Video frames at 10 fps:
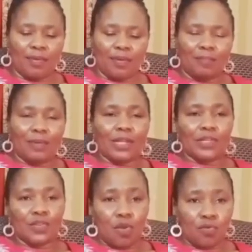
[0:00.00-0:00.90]

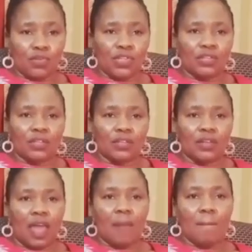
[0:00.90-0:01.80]
Please note,
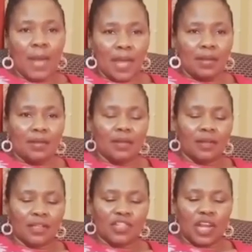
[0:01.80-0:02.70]
a man
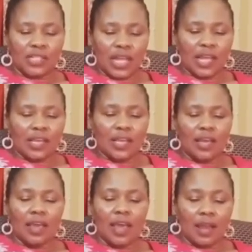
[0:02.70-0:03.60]
shall take
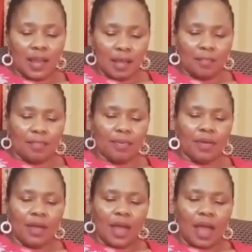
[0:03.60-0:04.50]
a lamp
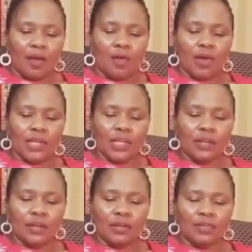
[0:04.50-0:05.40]
according
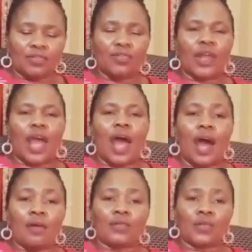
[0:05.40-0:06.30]
to the
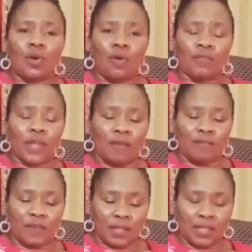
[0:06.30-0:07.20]
house of their
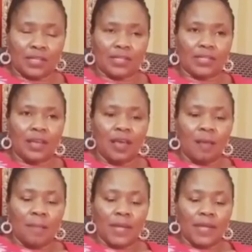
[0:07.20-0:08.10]
fathers,
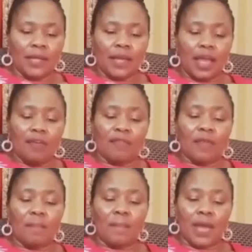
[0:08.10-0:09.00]
meaning every
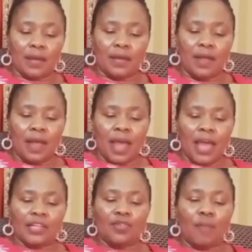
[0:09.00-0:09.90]
man
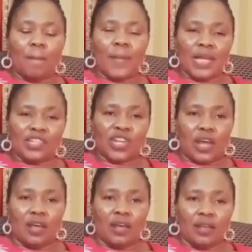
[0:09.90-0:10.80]
had to measure
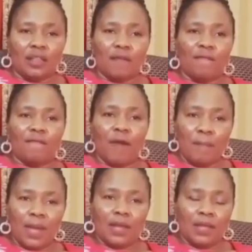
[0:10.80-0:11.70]
the
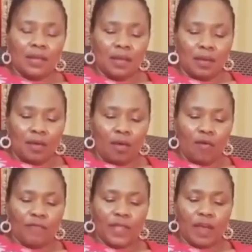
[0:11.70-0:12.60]
family
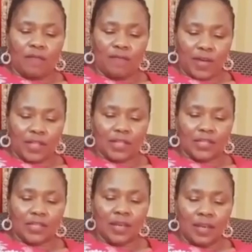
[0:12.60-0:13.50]
of their
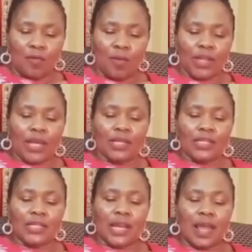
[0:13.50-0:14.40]
fathers, whether
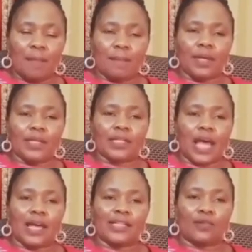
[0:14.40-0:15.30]
this lamp is
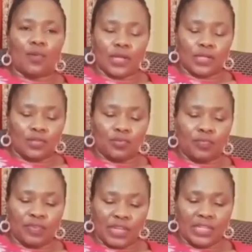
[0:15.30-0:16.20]
adequate to
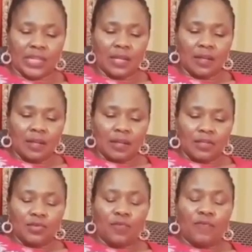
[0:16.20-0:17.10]
feed,
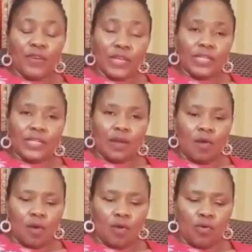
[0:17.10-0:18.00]
to feed the
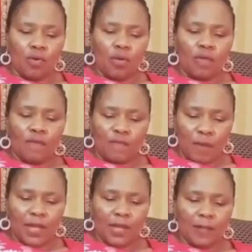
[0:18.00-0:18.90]
whole
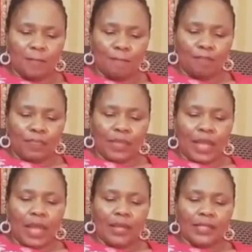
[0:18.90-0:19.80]
family.
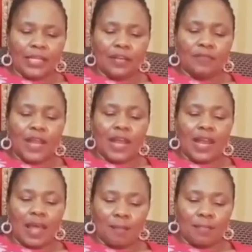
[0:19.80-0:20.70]
And if the
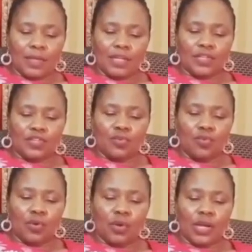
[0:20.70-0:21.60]
lamp is
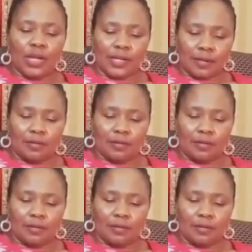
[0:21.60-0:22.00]
too little,